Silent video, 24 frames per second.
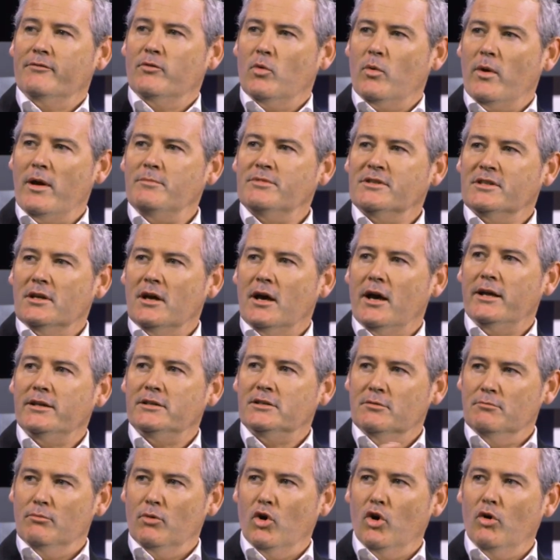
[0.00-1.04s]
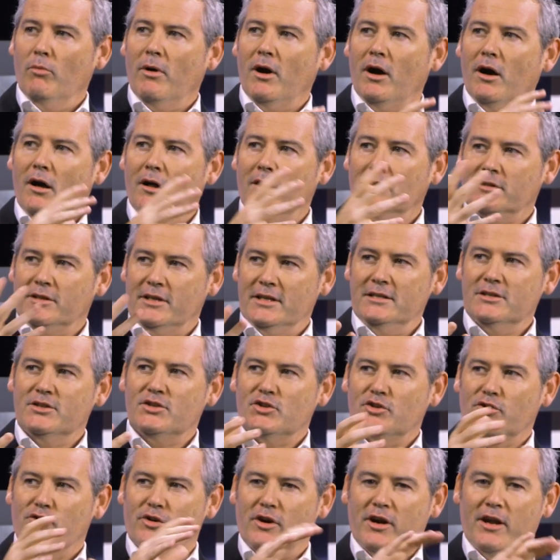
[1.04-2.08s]
of a website to mobile to
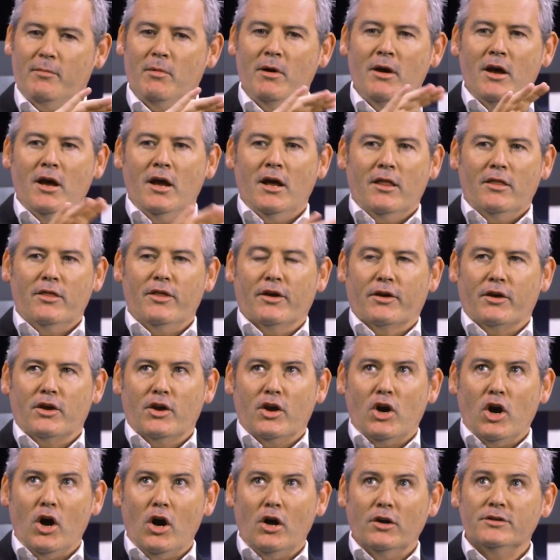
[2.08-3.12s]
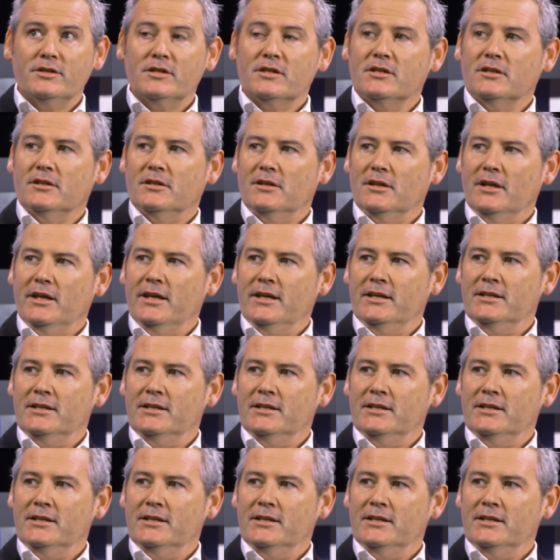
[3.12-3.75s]
Instagram. The constant